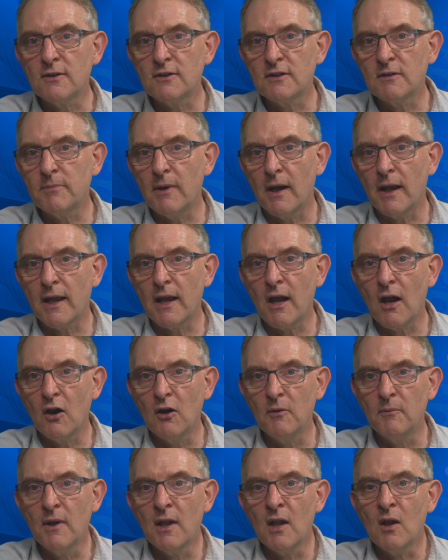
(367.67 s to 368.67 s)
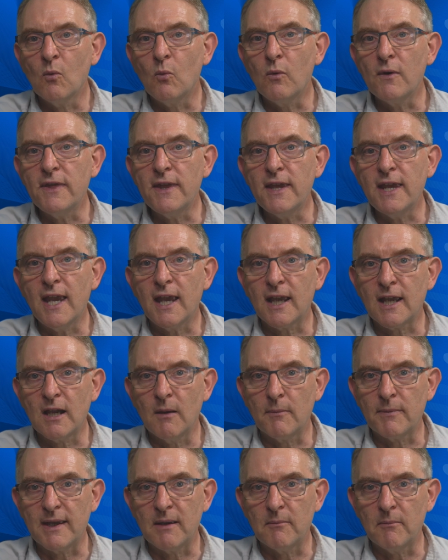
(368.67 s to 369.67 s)
to buy a home with the
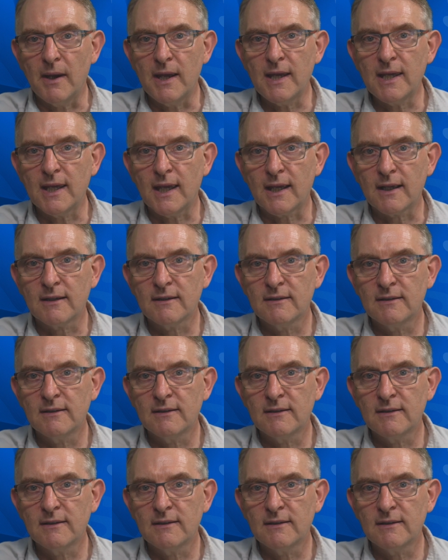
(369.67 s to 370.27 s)
income they're making.